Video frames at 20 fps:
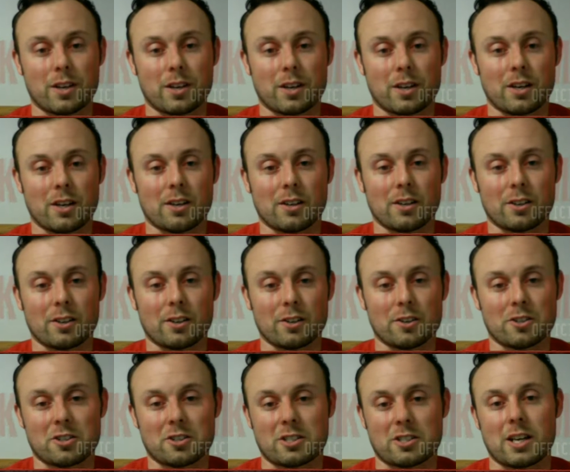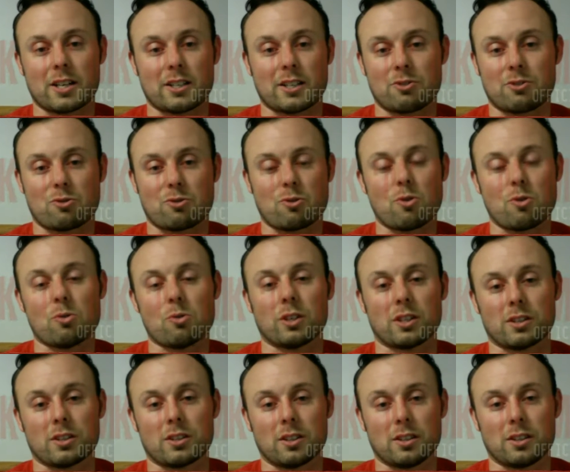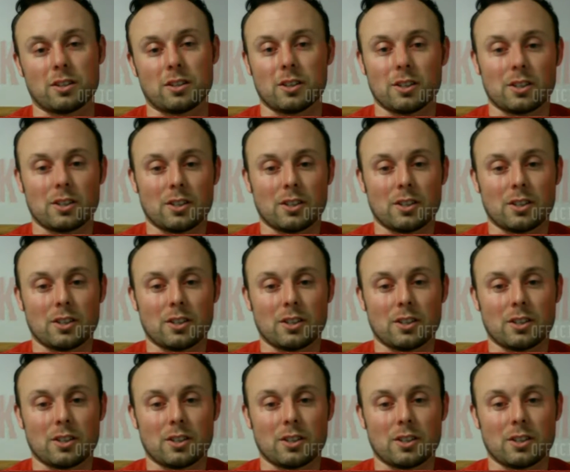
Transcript: Her just kind of controlling the